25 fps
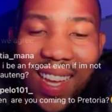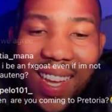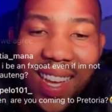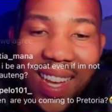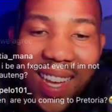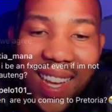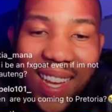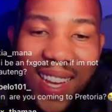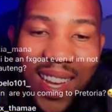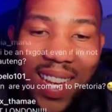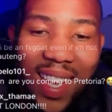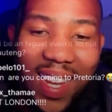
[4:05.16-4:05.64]

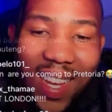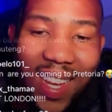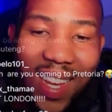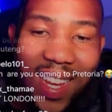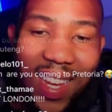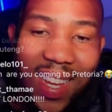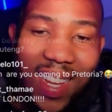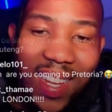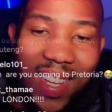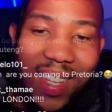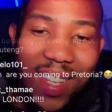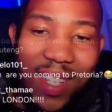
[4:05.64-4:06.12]
Eh?
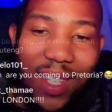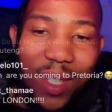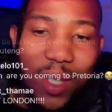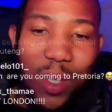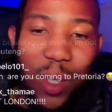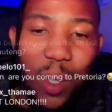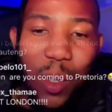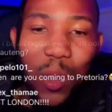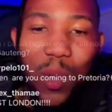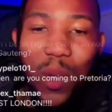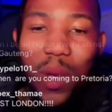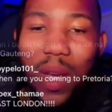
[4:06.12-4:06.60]

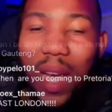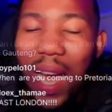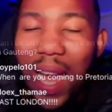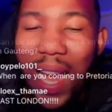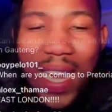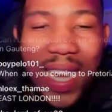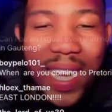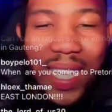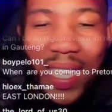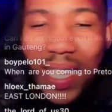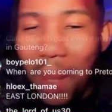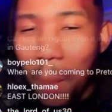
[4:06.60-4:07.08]
So we,
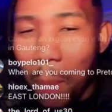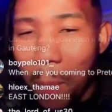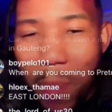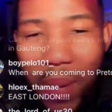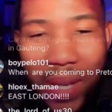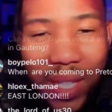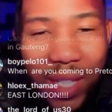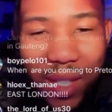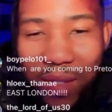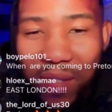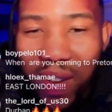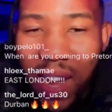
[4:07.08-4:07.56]
I need the
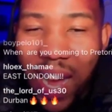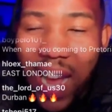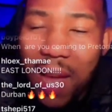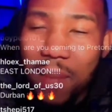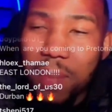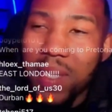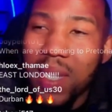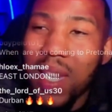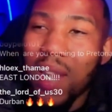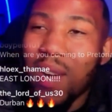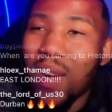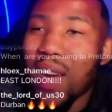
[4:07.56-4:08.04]
beach
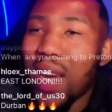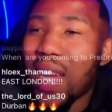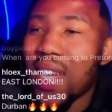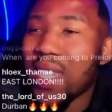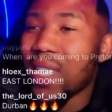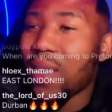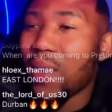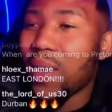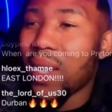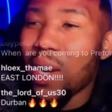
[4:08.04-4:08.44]
vibes now, guys.